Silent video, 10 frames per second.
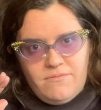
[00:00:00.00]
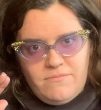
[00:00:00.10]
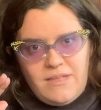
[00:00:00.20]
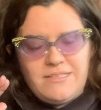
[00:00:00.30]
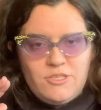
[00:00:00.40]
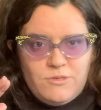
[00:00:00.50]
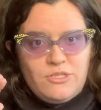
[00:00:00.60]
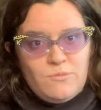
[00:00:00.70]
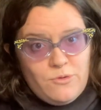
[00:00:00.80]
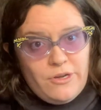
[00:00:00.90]
not so much
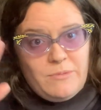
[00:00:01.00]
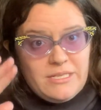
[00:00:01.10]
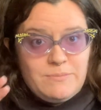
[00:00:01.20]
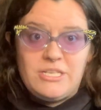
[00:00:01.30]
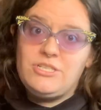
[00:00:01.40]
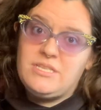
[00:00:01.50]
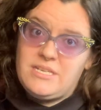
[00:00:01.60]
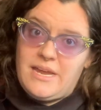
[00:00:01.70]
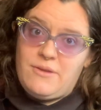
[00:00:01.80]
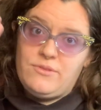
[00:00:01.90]
the morning, but especially the
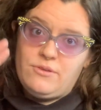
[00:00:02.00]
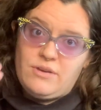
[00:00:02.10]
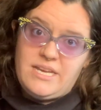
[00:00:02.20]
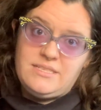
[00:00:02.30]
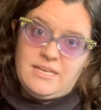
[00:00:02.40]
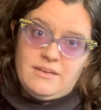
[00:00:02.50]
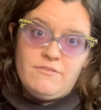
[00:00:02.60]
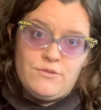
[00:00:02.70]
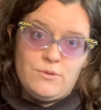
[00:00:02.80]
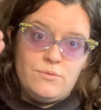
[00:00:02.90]
night, with grazing
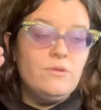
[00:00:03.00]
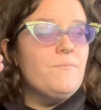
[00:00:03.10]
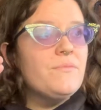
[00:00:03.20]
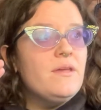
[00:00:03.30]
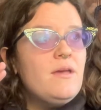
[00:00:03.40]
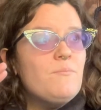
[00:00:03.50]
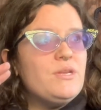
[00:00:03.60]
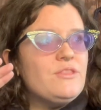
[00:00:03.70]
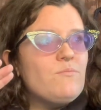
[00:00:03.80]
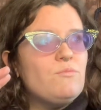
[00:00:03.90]
food. But
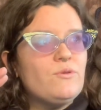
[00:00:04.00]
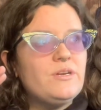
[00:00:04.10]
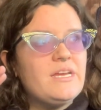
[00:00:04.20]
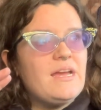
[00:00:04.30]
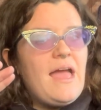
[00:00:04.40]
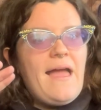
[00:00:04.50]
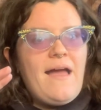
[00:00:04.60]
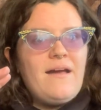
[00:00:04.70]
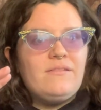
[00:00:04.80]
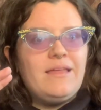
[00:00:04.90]
in the morning,
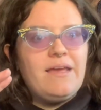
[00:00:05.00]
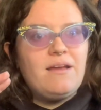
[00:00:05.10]
like,